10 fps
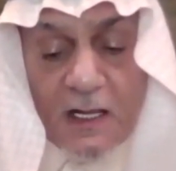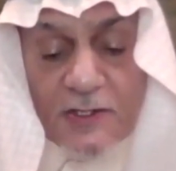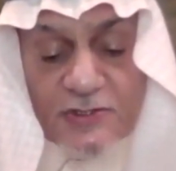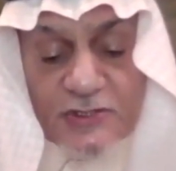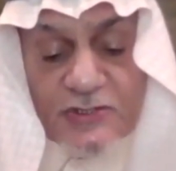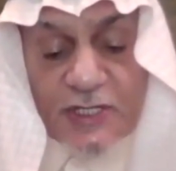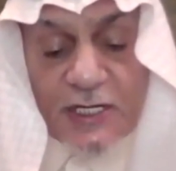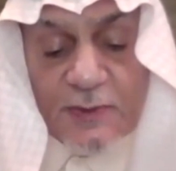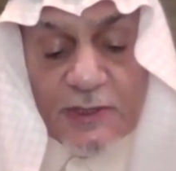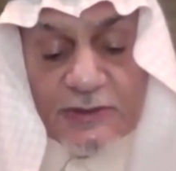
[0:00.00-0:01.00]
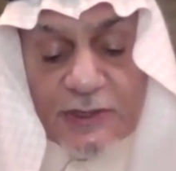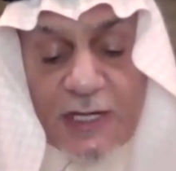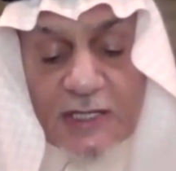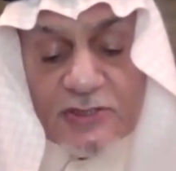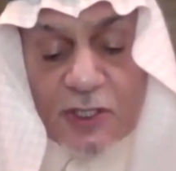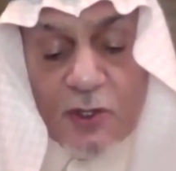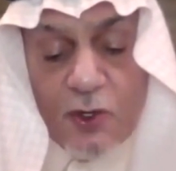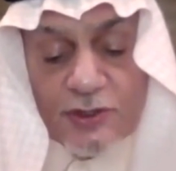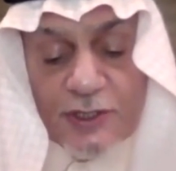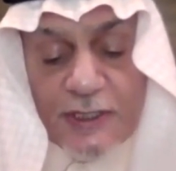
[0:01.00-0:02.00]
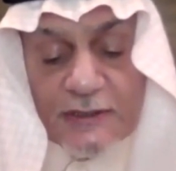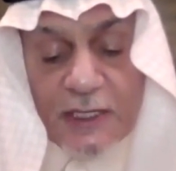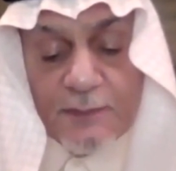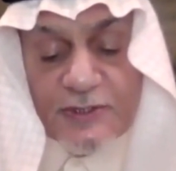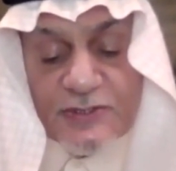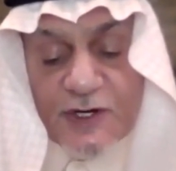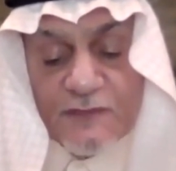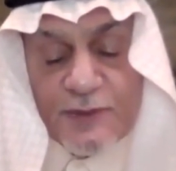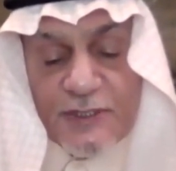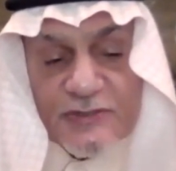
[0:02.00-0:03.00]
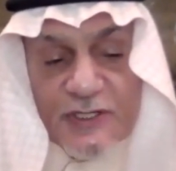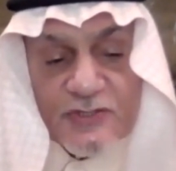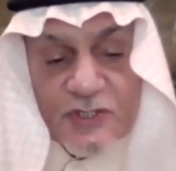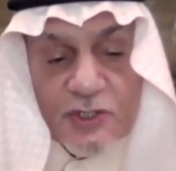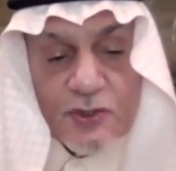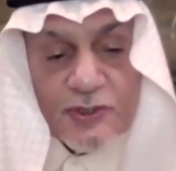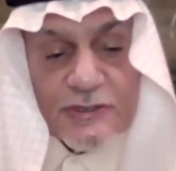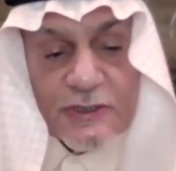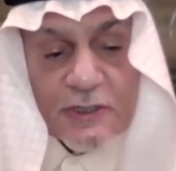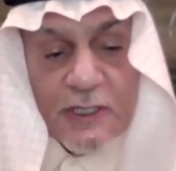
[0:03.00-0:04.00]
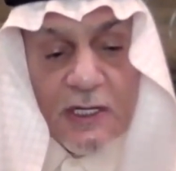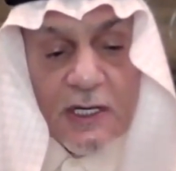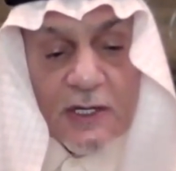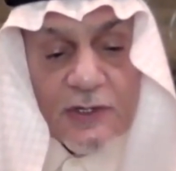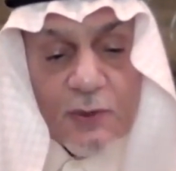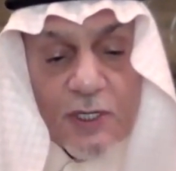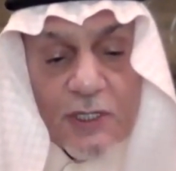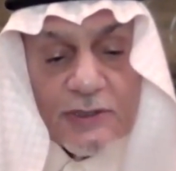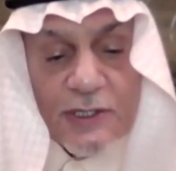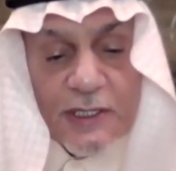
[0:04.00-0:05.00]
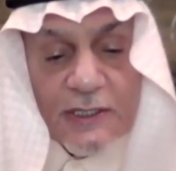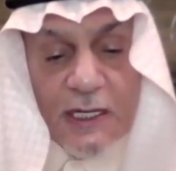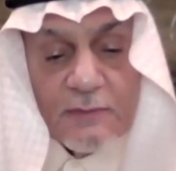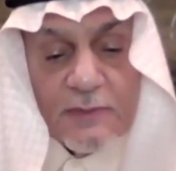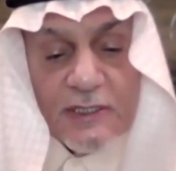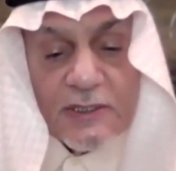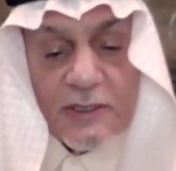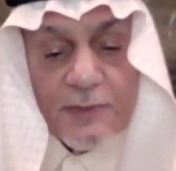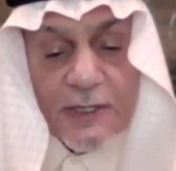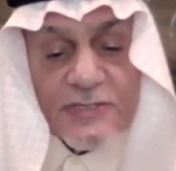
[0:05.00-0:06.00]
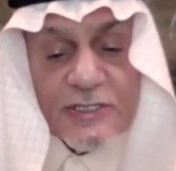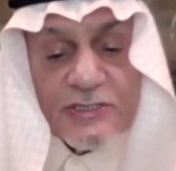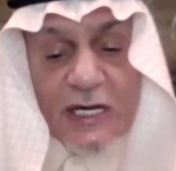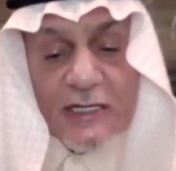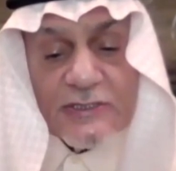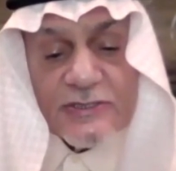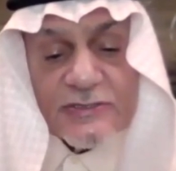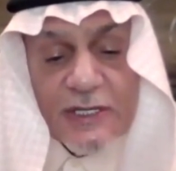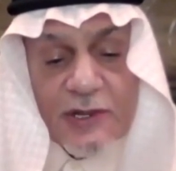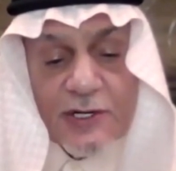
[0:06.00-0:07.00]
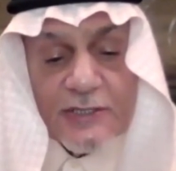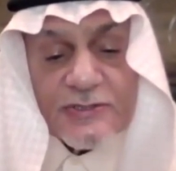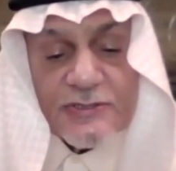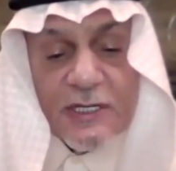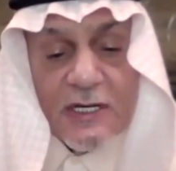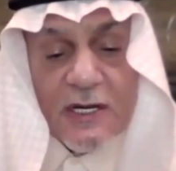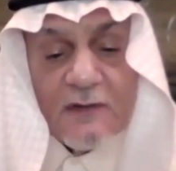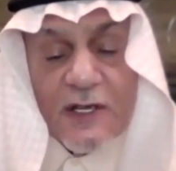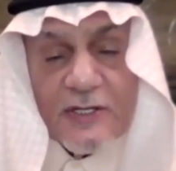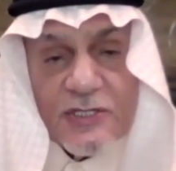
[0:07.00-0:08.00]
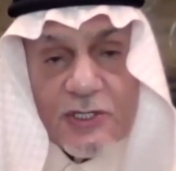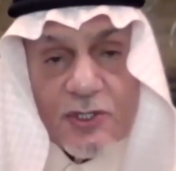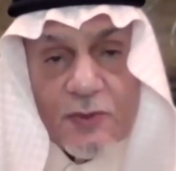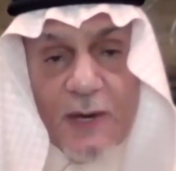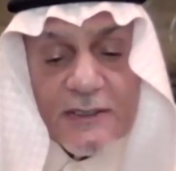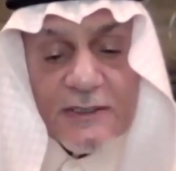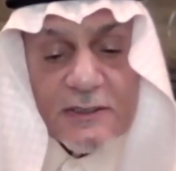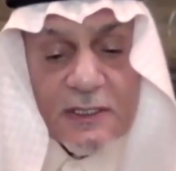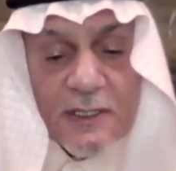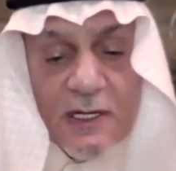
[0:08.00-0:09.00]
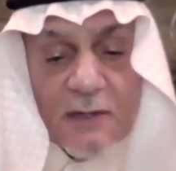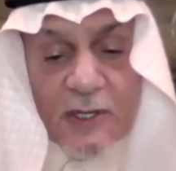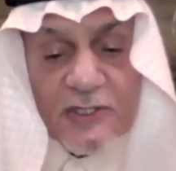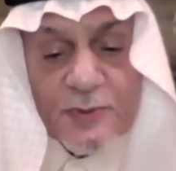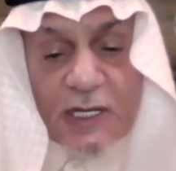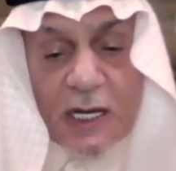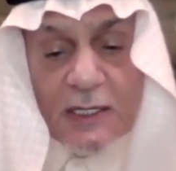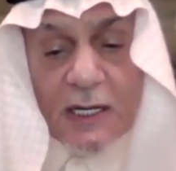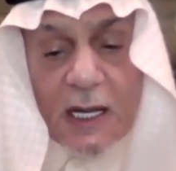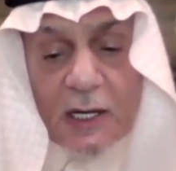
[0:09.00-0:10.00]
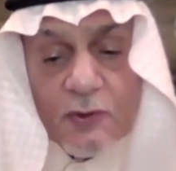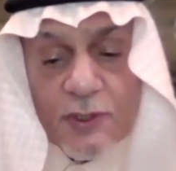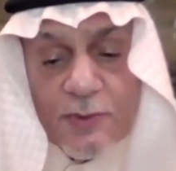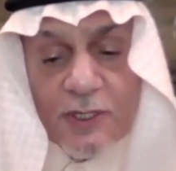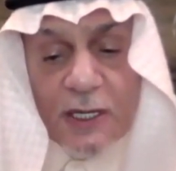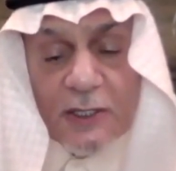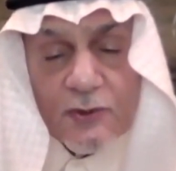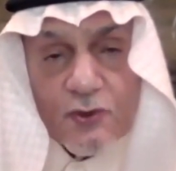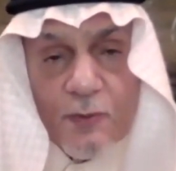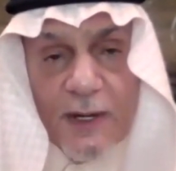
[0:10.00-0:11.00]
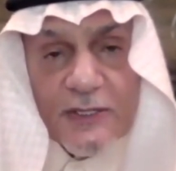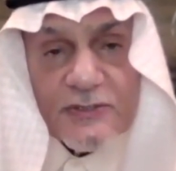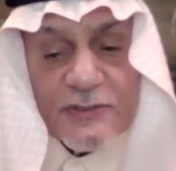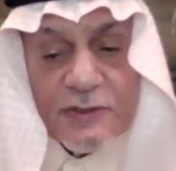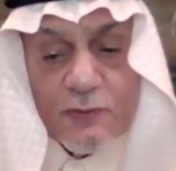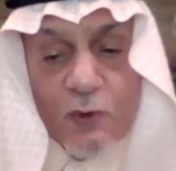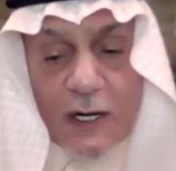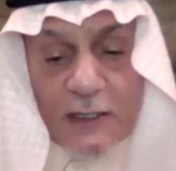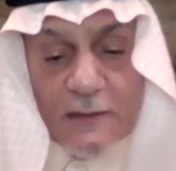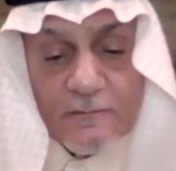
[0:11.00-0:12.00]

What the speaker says: The sustainable international order that can preserve peace and security in the world and that can meet the pressing challenges and threats facing humanity must be an equitable and rule-based one.